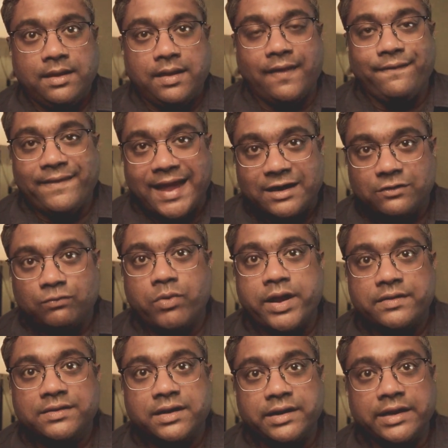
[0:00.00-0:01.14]
And that's
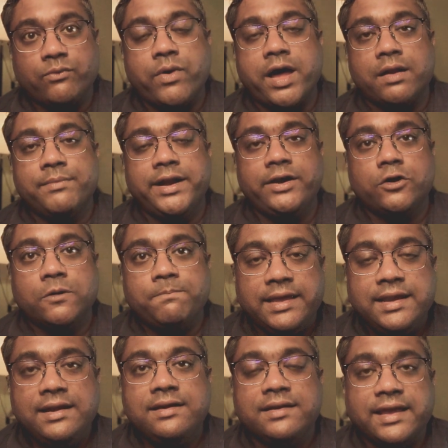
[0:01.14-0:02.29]
where the requirement of
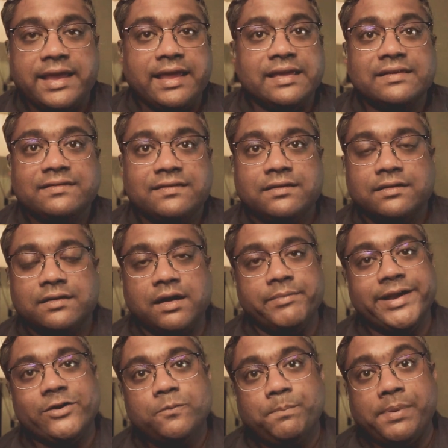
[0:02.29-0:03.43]
Ind AS come
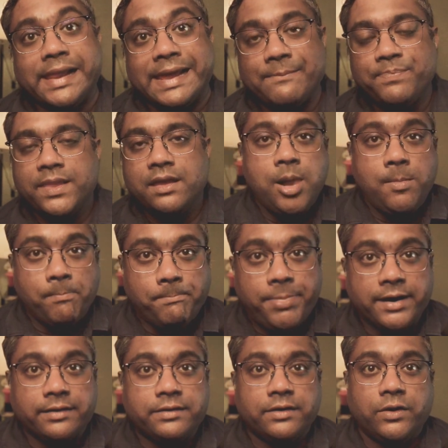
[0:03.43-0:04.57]
into play.
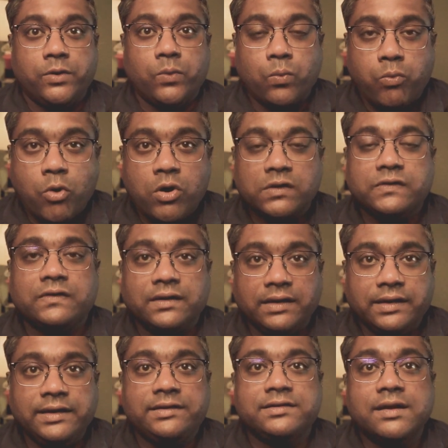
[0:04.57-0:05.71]
But was
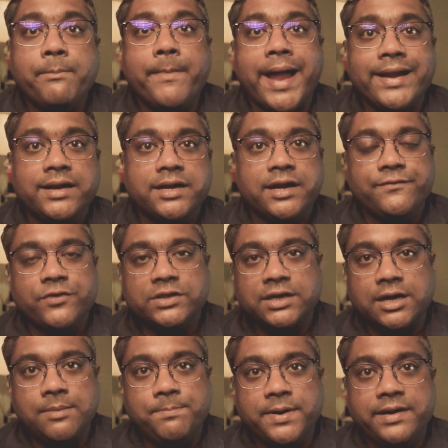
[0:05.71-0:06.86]
it mandatory for the
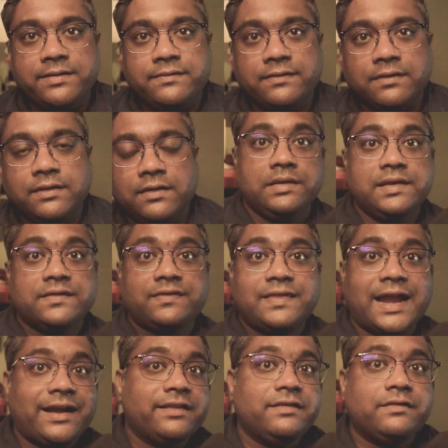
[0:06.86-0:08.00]
companies? Yes,
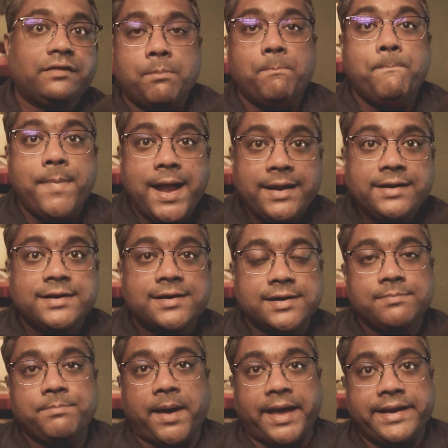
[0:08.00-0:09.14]
that is
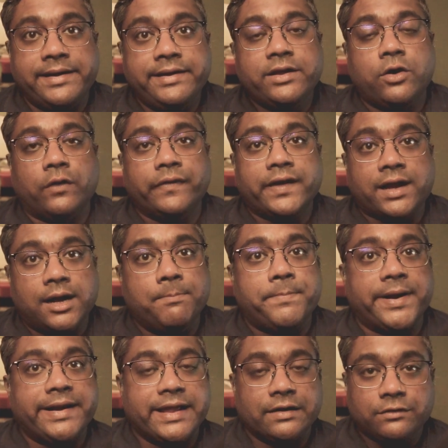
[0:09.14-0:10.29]
mandatory binding on the
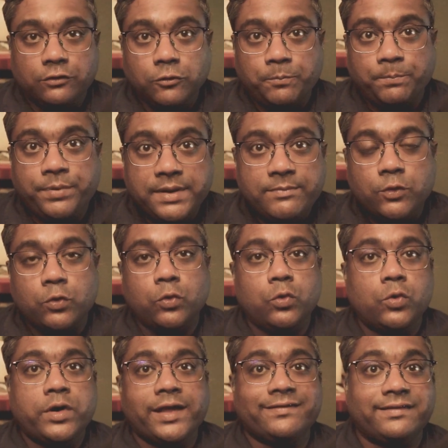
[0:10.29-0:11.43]
company, and Supreme
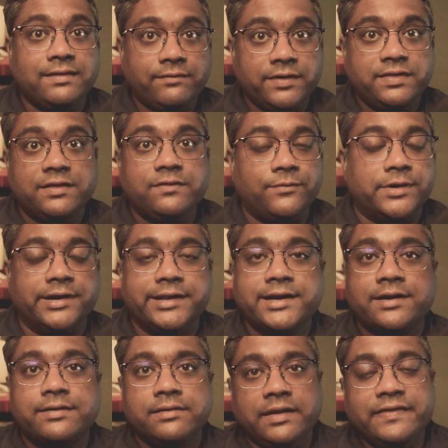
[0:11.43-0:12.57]
Court has given this
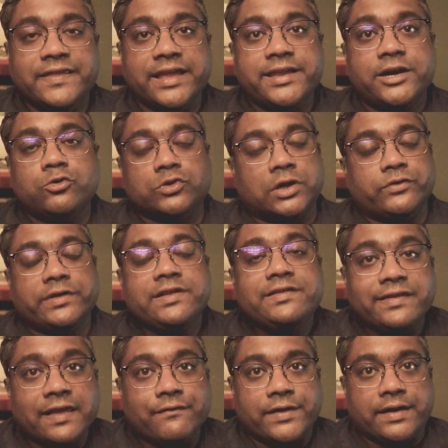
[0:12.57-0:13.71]
verdict in the year
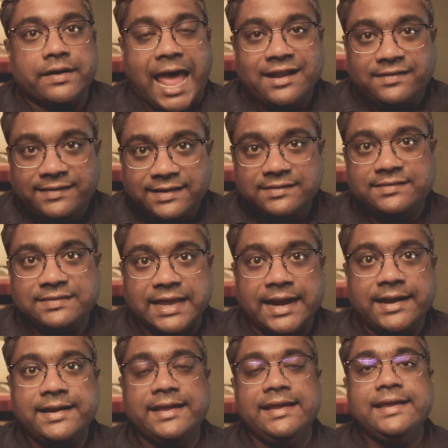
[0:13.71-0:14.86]
2007. And since
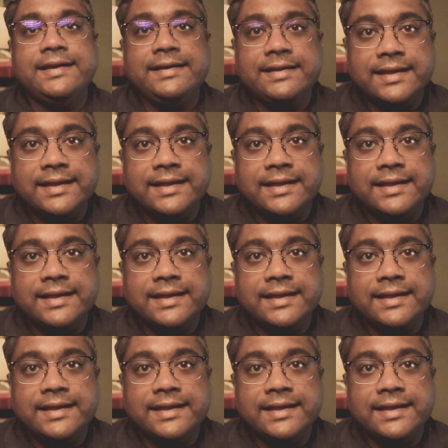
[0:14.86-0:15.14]
then, Ind